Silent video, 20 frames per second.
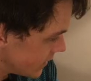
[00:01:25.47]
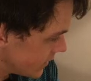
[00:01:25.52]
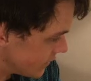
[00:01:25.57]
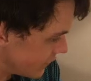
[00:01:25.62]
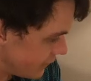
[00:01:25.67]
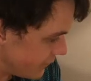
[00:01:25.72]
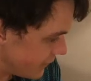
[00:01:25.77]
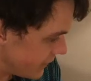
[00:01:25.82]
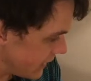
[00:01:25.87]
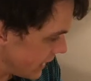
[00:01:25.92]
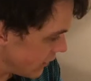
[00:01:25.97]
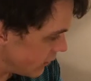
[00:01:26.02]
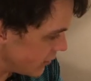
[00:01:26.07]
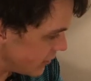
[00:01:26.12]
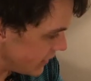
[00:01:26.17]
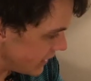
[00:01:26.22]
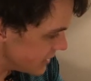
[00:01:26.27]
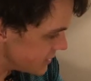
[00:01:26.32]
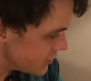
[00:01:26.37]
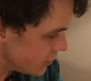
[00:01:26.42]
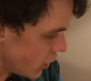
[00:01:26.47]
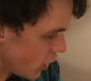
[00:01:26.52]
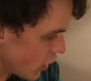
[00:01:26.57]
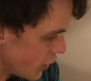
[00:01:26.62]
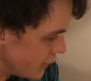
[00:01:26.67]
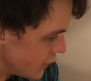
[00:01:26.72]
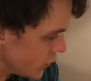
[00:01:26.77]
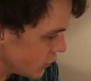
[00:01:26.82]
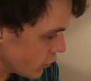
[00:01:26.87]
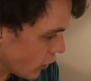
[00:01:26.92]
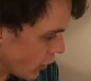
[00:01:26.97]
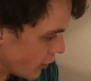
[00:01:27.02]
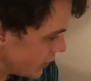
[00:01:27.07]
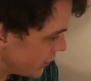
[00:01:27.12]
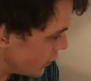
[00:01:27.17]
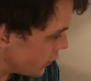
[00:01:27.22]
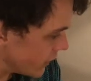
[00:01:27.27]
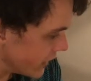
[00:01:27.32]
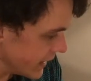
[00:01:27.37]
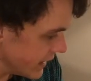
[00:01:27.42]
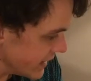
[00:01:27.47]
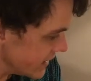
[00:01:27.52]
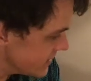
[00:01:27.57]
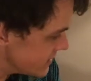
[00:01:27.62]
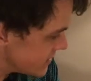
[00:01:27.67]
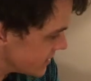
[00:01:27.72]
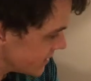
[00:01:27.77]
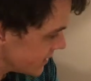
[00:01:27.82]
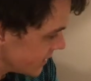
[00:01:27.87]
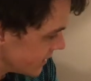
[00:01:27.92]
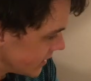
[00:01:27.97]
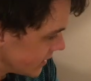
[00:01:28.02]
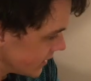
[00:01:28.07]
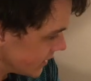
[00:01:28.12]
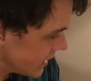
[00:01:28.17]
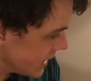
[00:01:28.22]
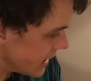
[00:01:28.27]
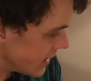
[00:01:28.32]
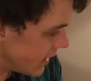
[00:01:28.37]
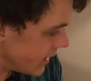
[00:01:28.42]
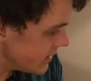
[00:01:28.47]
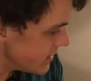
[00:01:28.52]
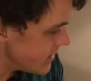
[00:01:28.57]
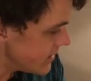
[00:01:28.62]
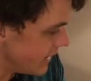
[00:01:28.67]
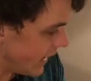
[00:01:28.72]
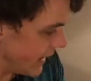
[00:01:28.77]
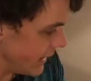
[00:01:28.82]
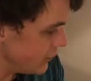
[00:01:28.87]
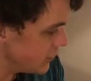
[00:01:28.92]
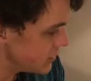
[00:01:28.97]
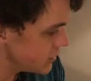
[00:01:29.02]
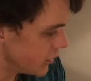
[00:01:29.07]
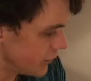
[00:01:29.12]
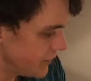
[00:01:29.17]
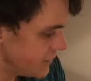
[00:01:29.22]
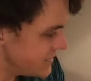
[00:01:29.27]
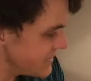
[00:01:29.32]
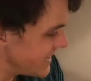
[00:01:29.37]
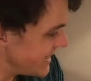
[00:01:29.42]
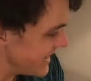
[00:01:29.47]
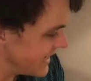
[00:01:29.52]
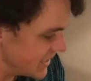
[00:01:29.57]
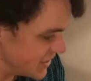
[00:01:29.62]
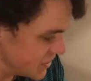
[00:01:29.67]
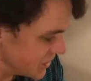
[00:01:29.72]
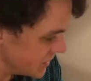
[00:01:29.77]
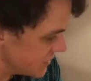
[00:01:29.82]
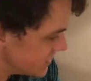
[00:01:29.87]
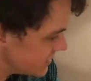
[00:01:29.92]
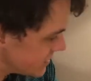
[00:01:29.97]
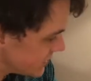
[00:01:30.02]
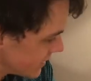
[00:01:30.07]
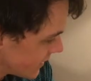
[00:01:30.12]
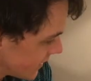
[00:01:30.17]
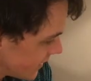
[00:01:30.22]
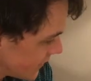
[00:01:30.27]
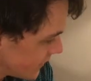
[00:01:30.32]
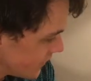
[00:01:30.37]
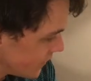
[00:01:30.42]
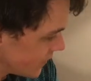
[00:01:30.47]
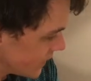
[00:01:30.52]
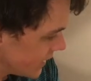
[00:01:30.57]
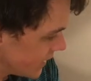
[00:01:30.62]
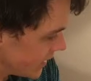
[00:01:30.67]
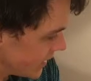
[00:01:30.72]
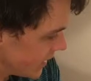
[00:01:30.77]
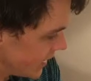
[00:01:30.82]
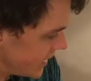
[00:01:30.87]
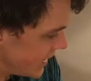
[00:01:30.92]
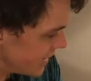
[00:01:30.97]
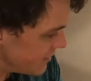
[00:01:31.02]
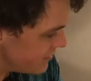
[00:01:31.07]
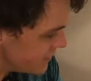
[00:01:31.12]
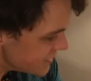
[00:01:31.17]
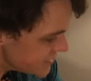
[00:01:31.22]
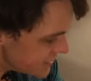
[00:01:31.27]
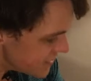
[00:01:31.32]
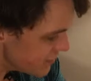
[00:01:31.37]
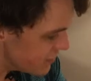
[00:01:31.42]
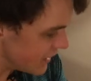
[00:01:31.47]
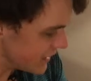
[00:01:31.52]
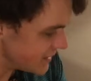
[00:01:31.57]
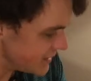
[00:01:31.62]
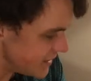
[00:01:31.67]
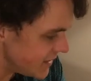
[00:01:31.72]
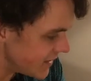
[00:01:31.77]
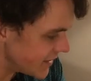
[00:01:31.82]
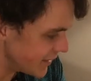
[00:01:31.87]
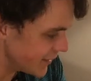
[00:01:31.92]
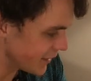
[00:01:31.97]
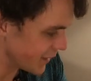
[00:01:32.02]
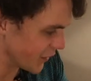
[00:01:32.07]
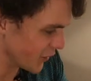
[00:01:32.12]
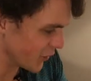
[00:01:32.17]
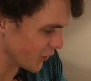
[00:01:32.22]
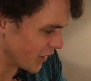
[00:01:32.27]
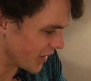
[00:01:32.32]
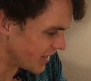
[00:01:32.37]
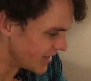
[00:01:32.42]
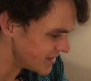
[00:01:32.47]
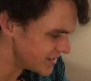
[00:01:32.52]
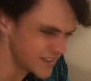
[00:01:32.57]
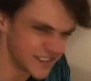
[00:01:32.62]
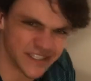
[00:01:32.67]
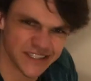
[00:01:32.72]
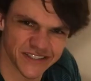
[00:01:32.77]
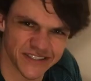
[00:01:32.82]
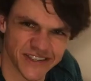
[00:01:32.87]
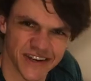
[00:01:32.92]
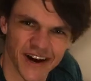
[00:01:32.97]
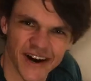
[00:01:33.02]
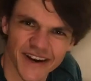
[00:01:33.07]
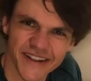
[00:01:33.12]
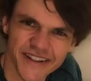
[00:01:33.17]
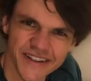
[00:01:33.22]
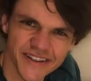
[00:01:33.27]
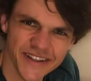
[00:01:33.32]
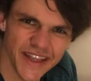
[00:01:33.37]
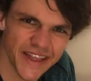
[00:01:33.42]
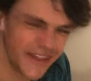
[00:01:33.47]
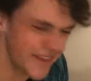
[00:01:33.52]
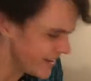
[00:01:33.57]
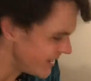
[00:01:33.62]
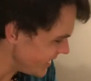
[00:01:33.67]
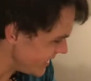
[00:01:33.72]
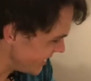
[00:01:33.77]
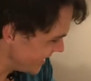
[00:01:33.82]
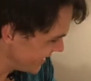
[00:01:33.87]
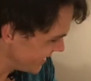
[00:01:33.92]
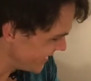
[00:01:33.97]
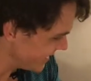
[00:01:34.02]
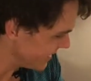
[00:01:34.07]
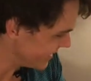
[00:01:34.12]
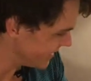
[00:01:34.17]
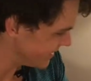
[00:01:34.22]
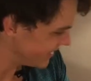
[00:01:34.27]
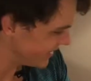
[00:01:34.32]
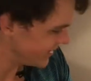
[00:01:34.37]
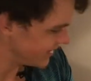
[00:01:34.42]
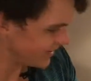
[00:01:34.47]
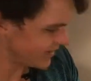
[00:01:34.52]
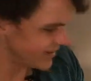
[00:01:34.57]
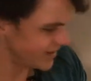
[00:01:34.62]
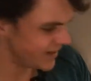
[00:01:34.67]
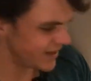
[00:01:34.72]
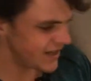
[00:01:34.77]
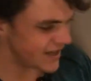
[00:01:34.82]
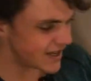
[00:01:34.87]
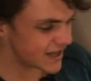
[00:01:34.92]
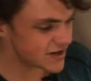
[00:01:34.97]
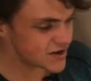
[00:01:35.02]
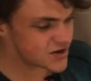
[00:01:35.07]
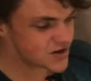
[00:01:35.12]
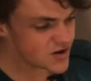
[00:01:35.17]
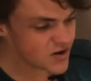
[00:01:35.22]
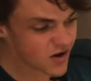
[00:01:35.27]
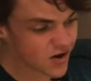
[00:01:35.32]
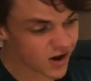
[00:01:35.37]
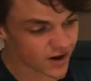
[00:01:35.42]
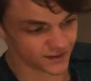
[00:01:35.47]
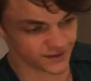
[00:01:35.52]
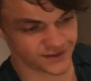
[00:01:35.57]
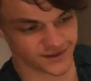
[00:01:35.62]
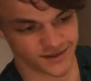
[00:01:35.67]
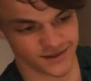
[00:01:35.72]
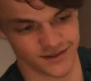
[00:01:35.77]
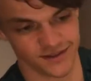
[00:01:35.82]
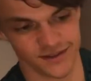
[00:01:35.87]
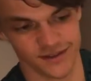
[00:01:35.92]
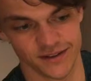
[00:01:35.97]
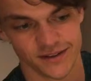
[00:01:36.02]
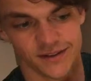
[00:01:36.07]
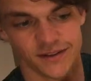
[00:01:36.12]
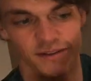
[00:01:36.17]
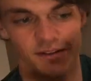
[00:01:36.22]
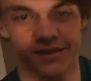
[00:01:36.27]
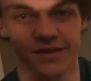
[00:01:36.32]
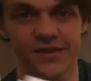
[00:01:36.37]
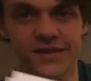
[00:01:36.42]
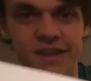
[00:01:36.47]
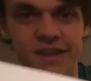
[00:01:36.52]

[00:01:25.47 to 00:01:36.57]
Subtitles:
The flower beds were overgrown with weeds. The garden gate was off its hinges. And had Mr. Messy cut the grass in his garden lately? He had not! Look at